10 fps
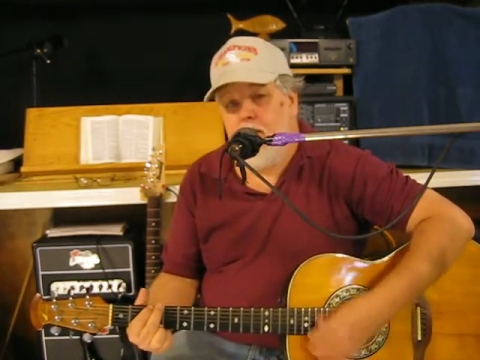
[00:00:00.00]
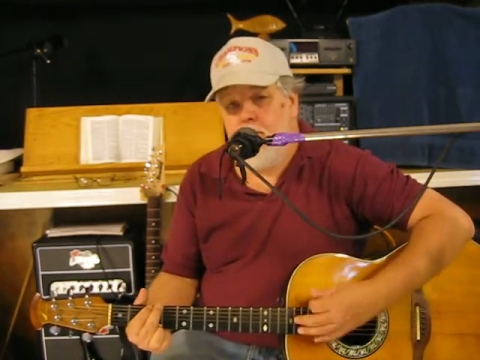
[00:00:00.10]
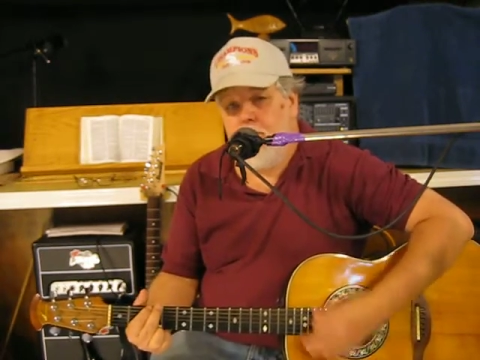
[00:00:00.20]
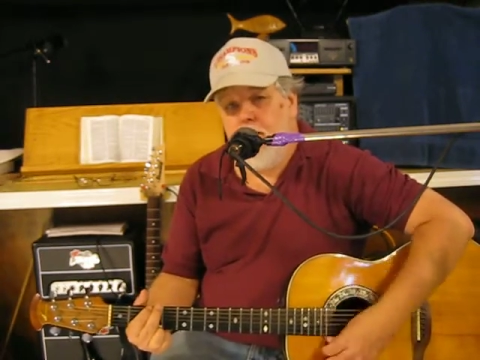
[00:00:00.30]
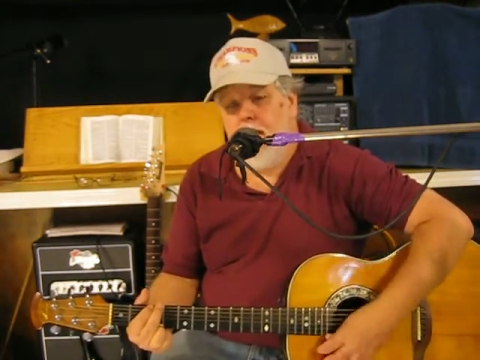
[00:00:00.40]
a
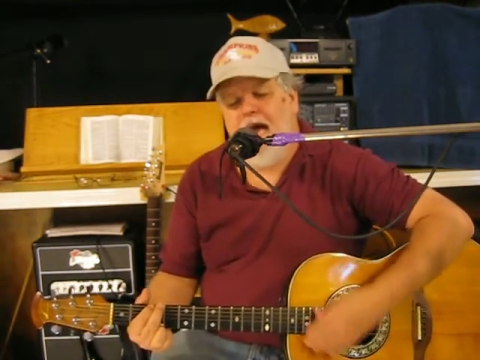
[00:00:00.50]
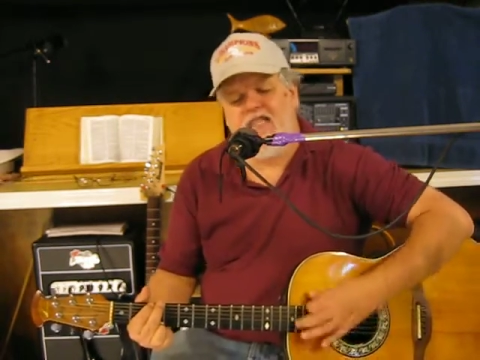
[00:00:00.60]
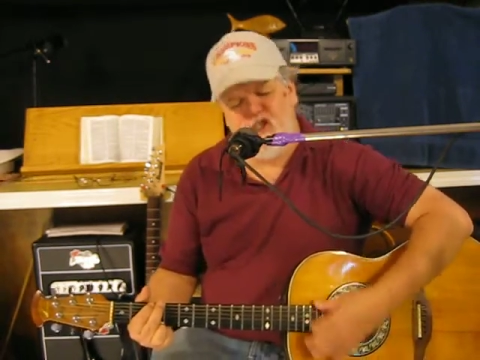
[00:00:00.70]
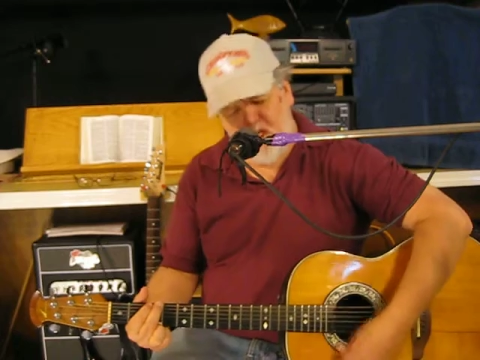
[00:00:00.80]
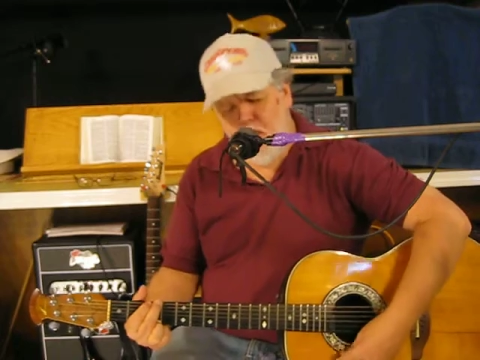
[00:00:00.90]
big
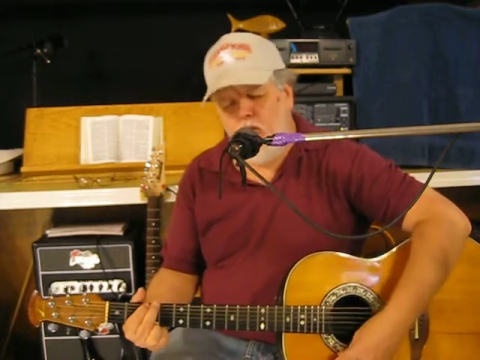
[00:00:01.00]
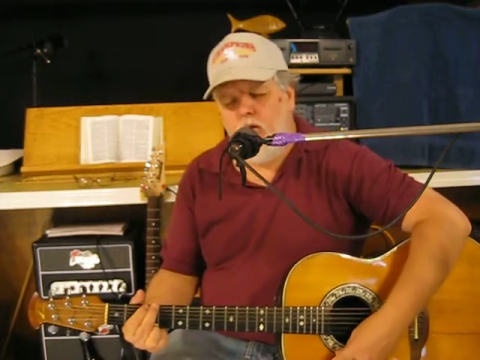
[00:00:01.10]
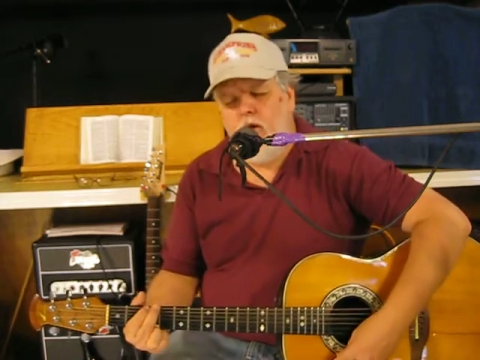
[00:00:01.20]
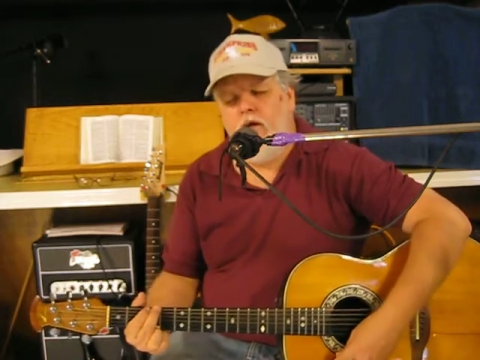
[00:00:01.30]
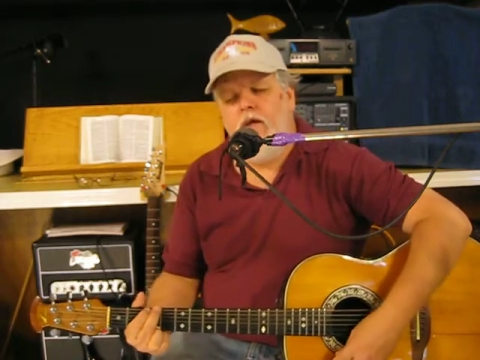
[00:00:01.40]
achoo
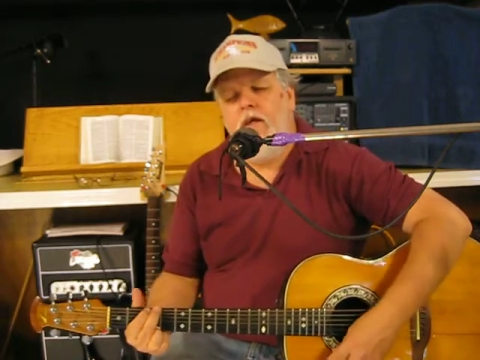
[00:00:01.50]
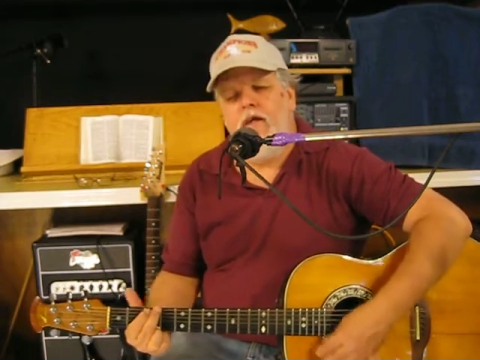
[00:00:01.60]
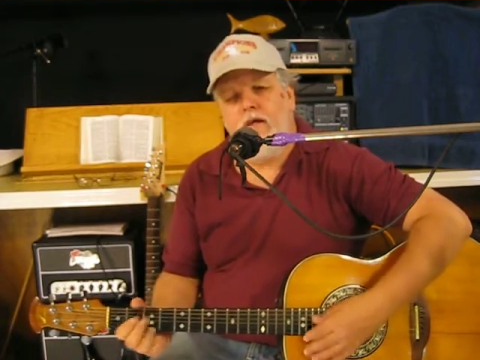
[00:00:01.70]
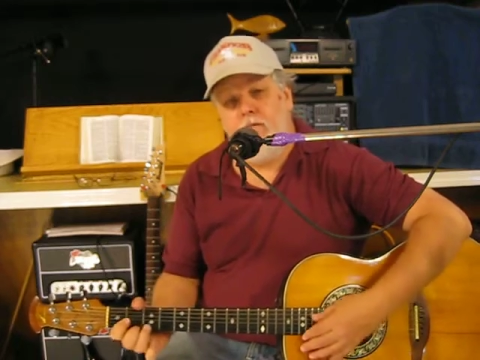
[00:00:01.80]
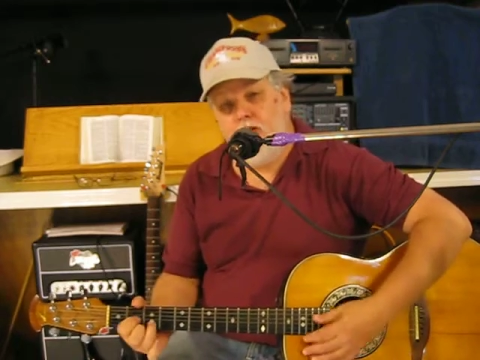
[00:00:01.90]

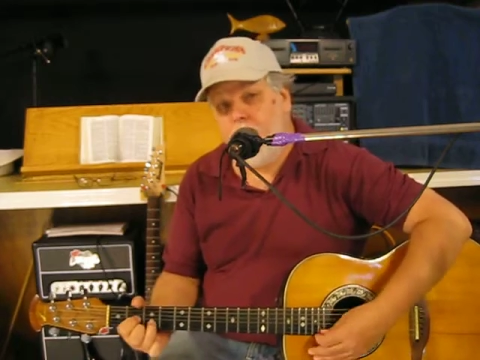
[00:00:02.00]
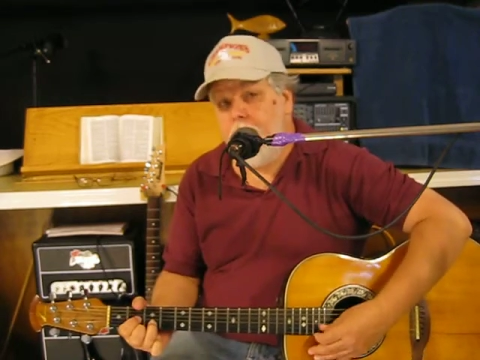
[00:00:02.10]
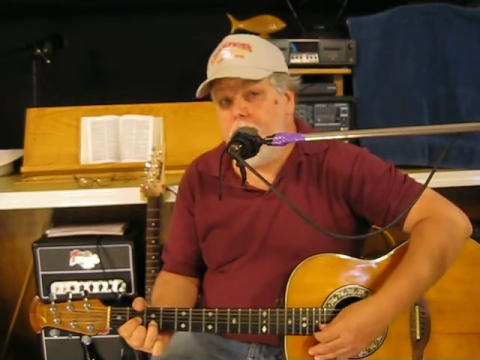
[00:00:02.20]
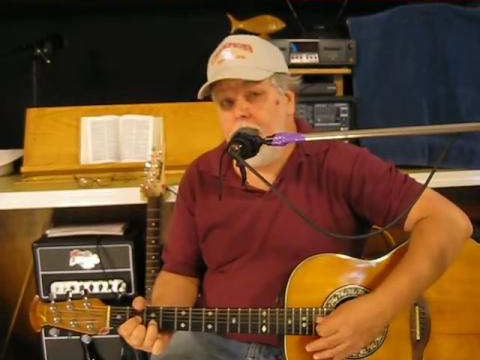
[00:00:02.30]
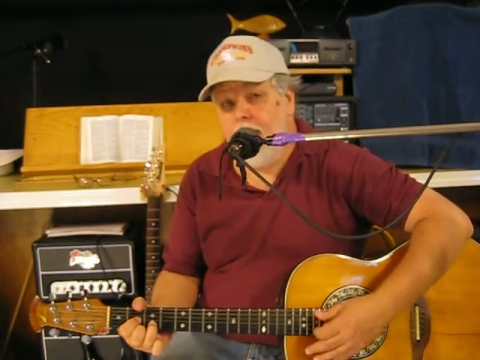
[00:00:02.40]
comes
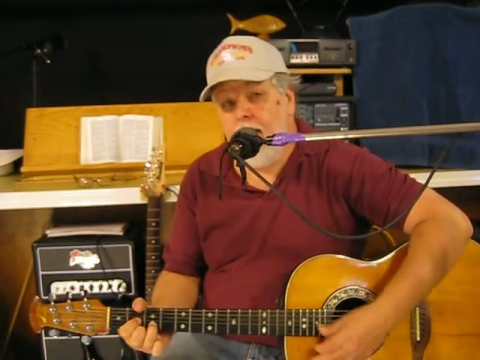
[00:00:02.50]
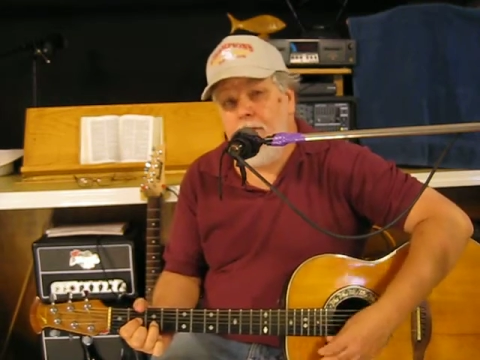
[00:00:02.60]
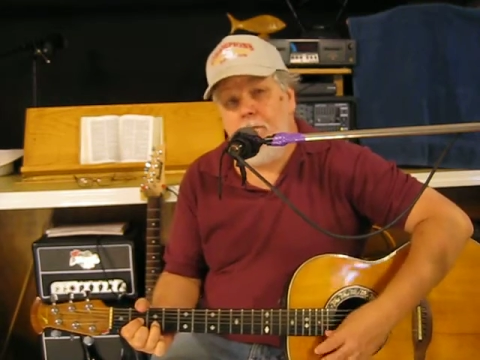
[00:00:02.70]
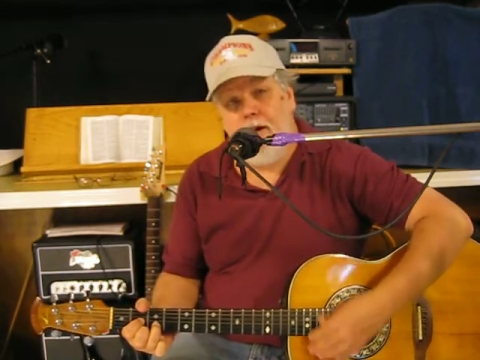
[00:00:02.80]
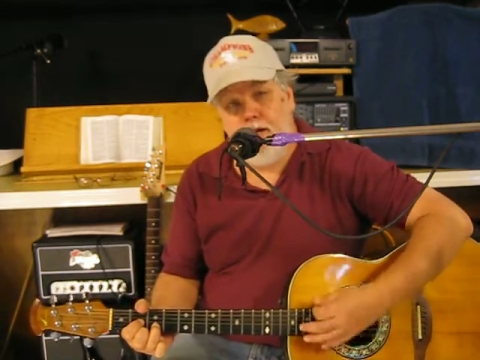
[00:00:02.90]
sneaking
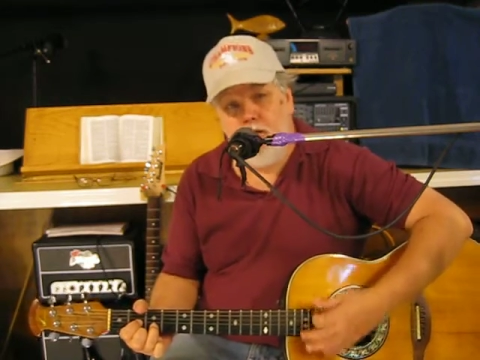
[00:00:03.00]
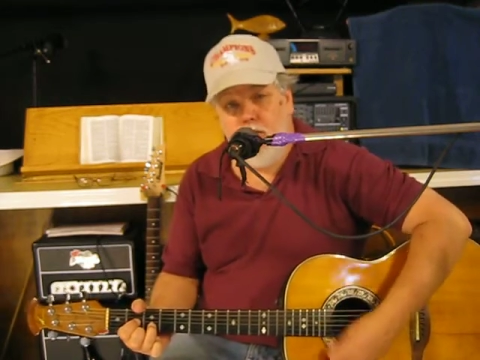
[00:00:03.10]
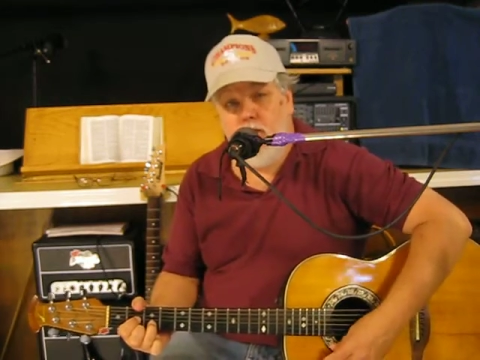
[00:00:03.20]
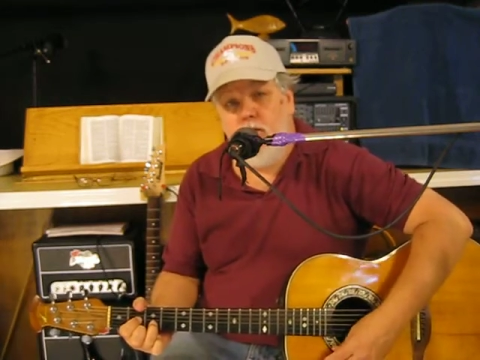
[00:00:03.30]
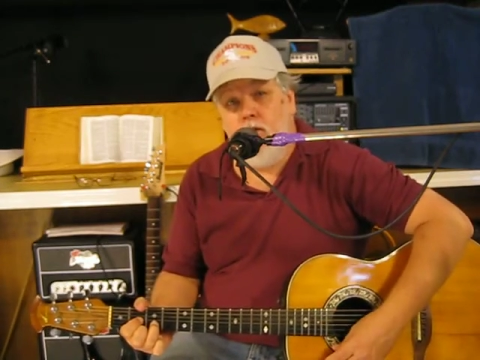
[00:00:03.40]
up on
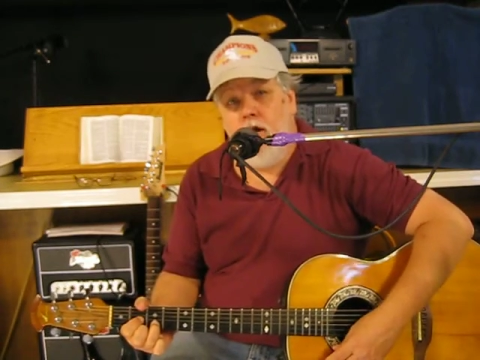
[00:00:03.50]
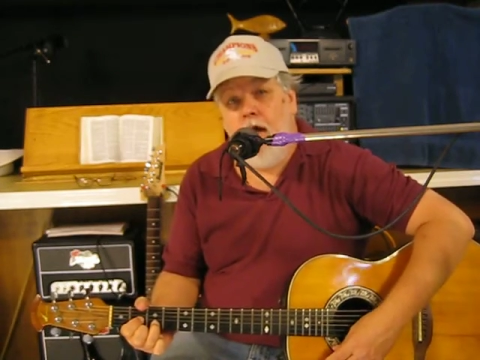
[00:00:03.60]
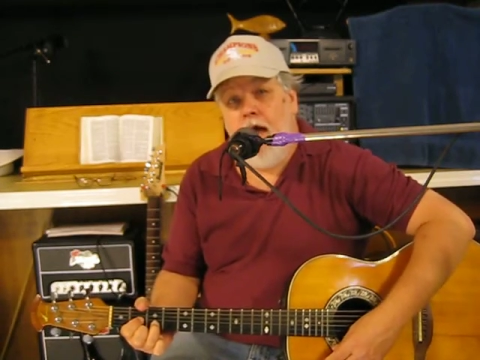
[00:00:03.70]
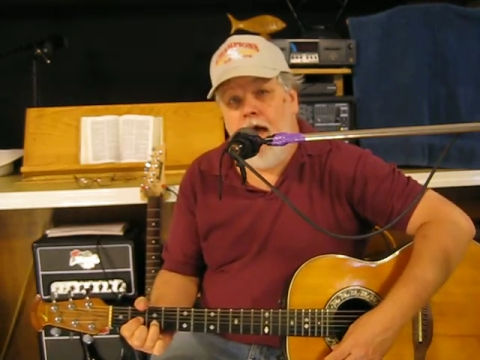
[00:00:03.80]
you.